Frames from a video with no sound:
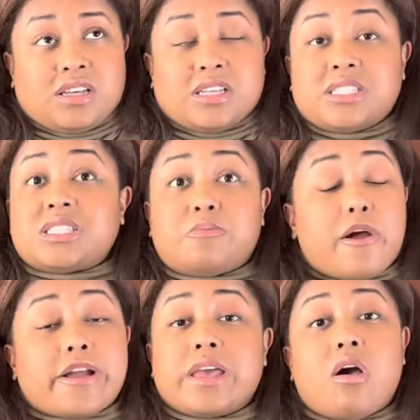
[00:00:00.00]

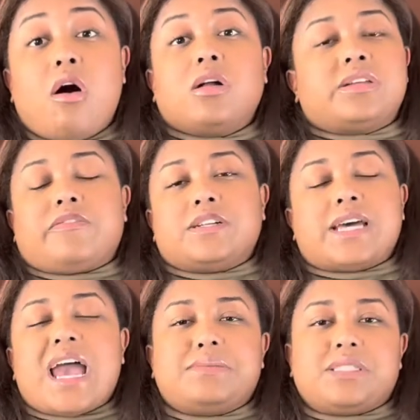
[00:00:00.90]
sparking all different
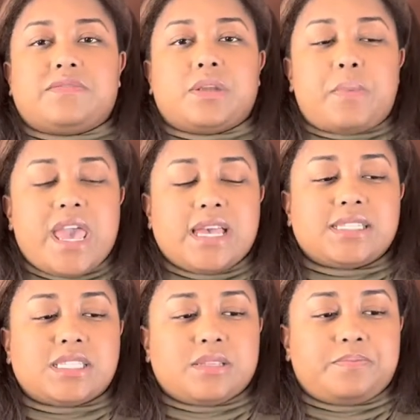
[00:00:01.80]
types of debates.